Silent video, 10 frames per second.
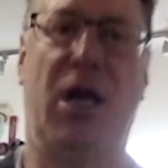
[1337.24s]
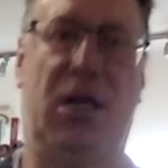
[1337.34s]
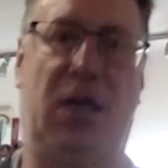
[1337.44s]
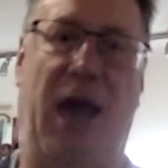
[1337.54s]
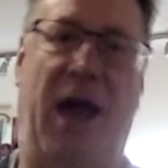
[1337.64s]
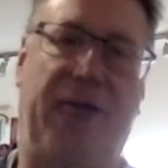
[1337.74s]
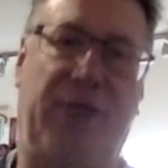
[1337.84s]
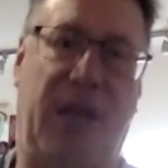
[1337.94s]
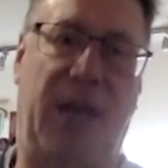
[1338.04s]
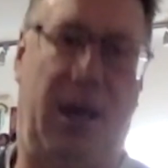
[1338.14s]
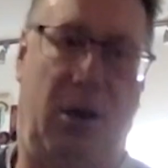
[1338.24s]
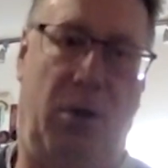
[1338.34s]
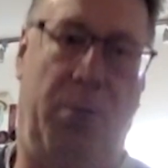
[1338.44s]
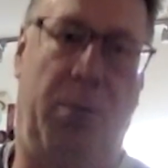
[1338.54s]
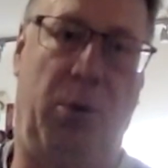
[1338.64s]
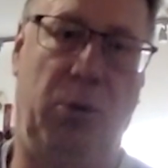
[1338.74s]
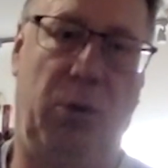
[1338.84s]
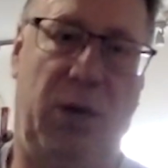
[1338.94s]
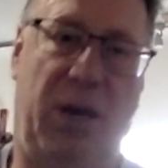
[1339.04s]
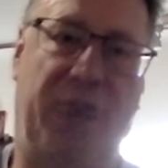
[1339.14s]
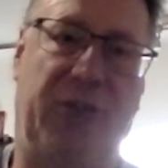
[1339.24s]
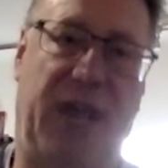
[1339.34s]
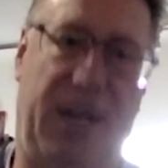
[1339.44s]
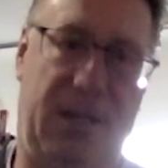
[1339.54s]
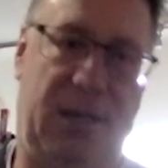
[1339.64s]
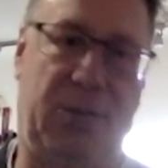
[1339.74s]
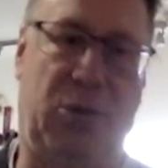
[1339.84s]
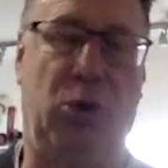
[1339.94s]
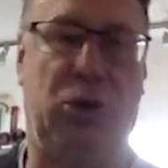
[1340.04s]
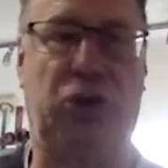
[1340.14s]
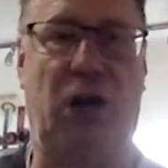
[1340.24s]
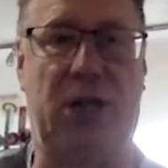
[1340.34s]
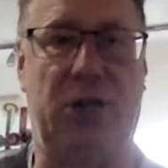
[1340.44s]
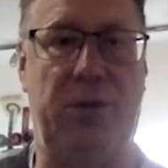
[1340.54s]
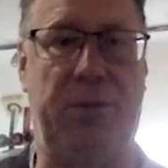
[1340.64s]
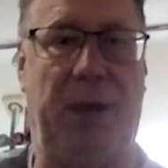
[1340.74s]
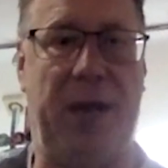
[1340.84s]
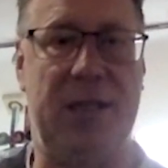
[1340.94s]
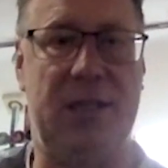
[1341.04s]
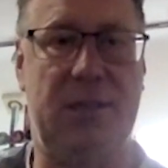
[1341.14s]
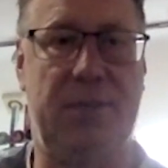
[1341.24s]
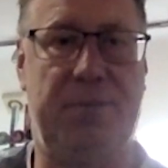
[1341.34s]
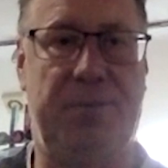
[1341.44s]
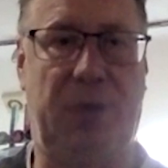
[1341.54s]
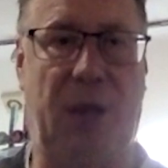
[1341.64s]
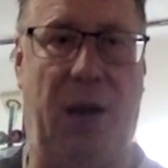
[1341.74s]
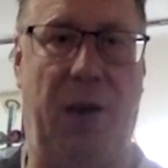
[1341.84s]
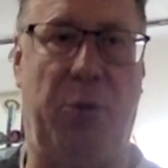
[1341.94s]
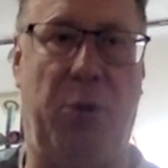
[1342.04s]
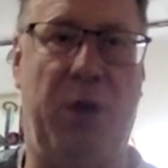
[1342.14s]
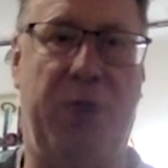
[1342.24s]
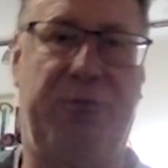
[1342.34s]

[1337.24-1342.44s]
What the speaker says: you have to get on board. You have to get some kind of structure in place. I mean, we're